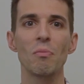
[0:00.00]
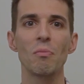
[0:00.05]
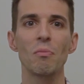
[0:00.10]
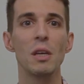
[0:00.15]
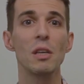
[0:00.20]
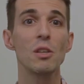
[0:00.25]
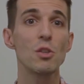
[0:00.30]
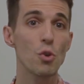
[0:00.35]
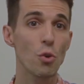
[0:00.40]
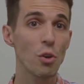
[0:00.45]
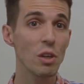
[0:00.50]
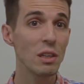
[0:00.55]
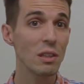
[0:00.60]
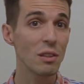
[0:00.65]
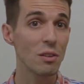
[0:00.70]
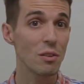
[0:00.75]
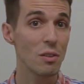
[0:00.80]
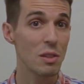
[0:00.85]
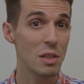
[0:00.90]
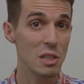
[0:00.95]

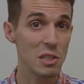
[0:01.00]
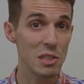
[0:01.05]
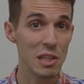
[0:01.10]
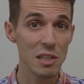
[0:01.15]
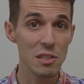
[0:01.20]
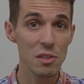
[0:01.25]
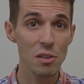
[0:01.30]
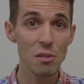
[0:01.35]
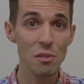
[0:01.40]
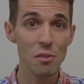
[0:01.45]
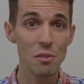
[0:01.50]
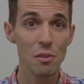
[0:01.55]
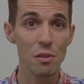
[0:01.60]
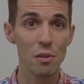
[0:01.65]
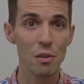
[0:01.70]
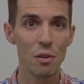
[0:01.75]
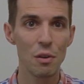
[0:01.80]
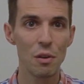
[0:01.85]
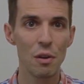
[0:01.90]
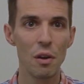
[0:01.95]
Enjoying these lessons?
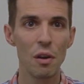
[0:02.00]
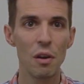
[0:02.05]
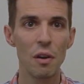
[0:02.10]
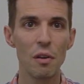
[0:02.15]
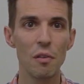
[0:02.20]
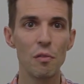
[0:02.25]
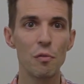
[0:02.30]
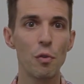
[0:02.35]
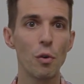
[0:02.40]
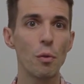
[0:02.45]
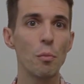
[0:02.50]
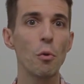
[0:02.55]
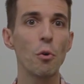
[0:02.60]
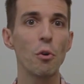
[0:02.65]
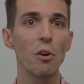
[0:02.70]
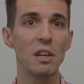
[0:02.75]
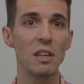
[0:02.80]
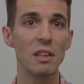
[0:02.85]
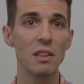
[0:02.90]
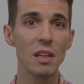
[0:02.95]
For
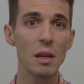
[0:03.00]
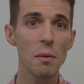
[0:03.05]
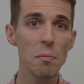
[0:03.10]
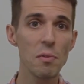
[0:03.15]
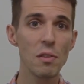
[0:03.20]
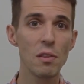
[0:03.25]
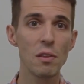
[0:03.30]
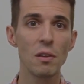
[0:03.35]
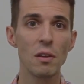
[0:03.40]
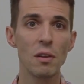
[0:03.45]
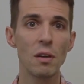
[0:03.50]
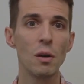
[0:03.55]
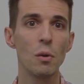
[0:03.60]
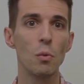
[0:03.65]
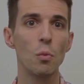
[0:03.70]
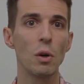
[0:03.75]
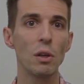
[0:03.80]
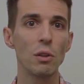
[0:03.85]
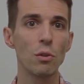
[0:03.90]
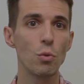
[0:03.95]
more in-depth,
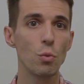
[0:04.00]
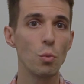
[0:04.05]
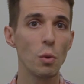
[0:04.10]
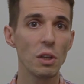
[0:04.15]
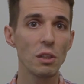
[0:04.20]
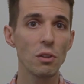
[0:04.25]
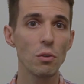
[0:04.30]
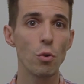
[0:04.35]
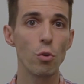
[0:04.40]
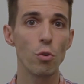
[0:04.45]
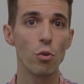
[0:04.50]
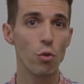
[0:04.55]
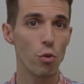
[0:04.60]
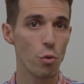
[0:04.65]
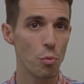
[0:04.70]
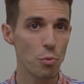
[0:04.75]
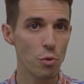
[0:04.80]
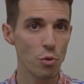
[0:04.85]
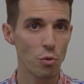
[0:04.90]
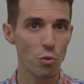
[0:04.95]
one-to-one or
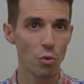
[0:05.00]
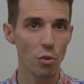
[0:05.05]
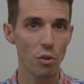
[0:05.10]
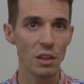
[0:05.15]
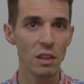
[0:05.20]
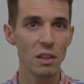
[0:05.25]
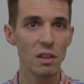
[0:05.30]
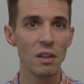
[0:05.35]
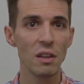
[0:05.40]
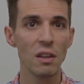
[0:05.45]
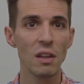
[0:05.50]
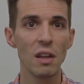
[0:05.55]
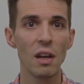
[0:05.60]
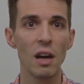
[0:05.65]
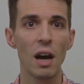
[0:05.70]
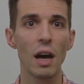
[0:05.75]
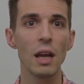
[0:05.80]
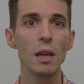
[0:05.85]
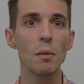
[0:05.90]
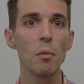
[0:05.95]
group tutoring,
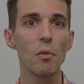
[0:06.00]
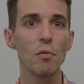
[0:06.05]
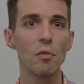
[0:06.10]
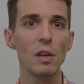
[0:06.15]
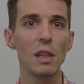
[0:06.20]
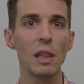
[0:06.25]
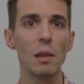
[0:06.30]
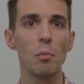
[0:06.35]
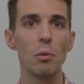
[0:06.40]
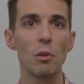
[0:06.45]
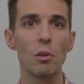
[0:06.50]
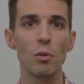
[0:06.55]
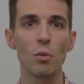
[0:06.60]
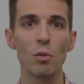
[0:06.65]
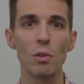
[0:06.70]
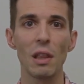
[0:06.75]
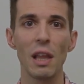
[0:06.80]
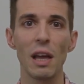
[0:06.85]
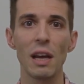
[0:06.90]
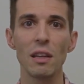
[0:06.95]
I am available
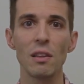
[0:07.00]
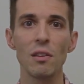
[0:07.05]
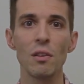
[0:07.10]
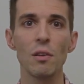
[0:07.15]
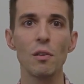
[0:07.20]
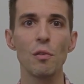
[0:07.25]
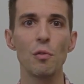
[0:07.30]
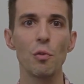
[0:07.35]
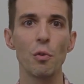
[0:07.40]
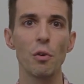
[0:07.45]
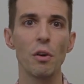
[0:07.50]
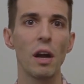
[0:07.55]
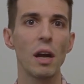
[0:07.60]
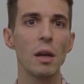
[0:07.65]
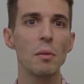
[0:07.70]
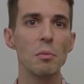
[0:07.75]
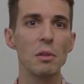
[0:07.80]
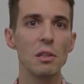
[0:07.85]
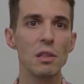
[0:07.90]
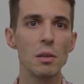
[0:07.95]
online for
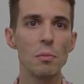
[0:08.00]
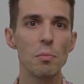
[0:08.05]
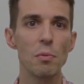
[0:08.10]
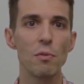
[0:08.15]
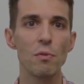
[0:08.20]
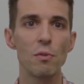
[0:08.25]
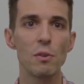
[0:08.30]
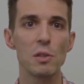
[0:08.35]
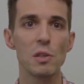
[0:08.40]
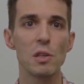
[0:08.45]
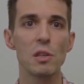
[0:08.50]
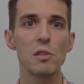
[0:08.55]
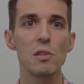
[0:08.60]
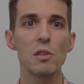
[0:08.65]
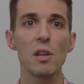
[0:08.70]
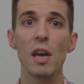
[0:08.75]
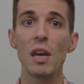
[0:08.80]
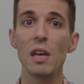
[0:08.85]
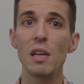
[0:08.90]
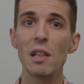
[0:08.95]
IB DP Physics,
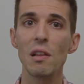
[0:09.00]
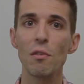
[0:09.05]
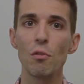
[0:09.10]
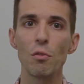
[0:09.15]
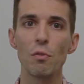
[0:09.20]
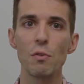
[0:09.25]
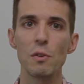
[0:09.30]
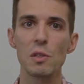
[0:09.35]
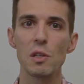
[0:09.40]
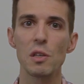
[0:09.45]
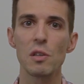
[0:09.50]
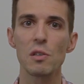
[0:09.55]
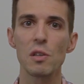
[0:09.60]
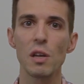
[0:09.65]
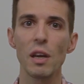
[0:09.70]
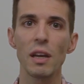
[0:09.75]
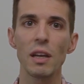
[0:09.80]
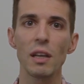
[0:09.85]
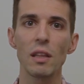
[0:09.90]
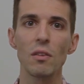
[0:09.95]
A-level Physics,
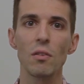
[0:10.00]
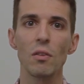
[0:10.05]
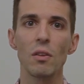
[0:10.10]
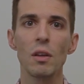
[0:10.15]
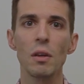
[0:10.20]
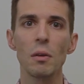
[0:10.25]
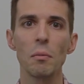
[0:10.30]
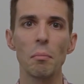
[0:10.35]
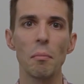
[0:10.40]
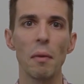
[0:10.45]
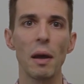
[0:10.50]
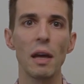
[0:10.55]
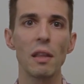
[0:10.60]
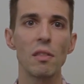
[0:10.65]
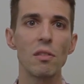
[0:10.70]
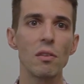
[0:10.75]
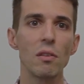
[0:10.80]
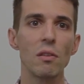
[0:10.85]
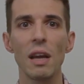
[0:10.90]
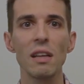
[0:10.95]
and
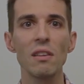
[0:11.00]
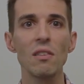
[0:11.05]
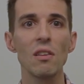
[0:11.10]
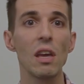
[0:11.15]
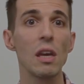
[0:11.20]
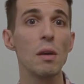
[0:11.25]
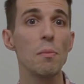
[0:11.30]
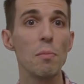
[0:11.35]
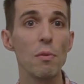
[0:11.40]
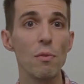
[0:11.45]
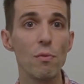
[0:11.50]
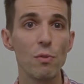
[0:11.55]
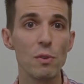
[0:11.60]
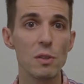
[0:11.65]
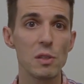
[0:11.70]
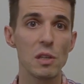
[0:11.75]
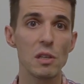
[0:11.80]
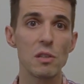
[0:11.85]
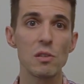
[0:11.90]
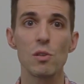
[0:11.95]
Math and AP
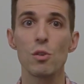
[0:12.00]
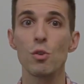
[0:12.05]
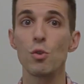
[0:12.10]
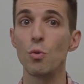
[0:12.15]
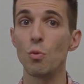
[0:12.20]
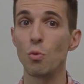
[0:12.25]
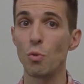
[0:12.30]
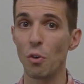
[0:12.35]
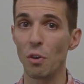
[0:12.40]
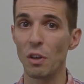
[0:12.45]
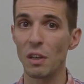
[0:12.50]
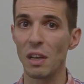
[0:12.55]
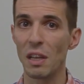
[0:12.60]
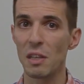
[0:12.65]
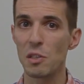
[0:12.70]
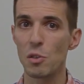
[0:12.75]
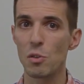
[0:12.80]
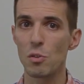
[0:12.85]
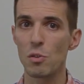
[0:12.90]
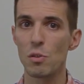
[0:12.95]
Physics tutoring
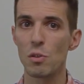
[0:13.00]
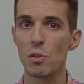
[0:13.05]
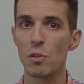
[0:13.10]
lessons.